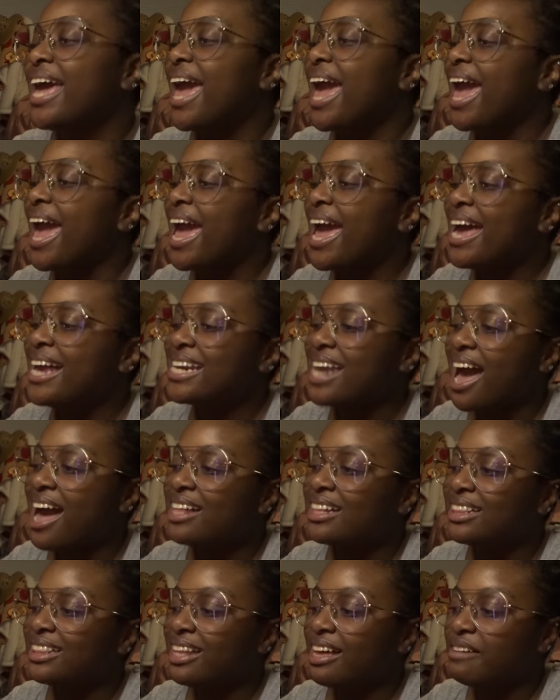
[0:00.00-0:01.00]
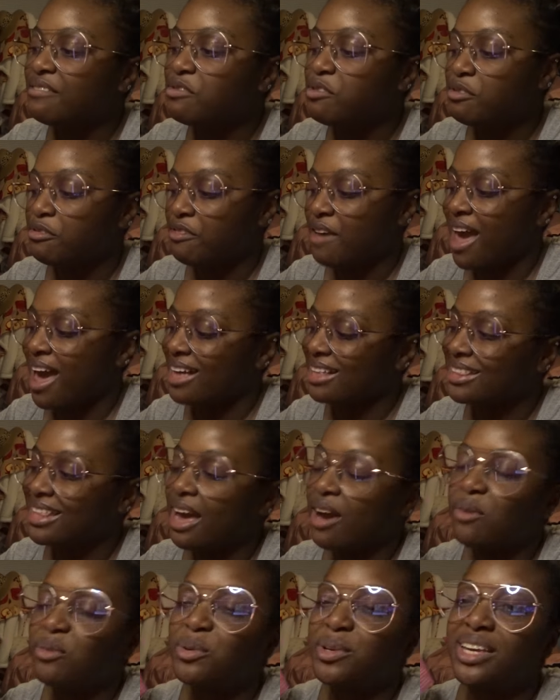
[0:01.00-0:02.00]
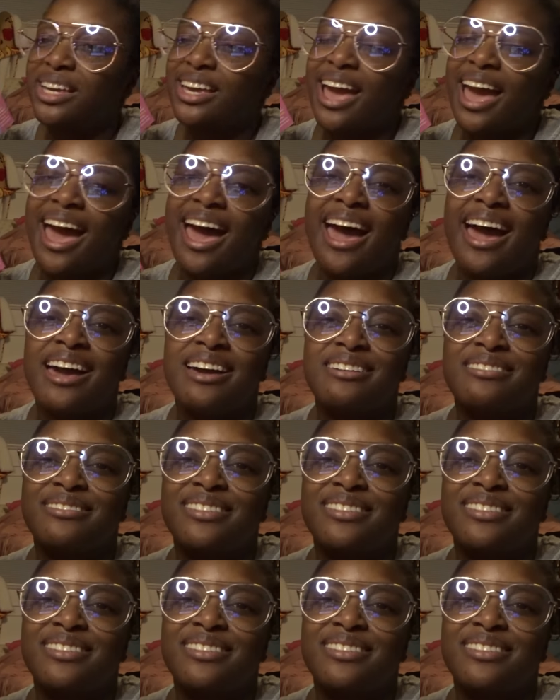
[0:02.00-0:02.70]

and I love the fact that we have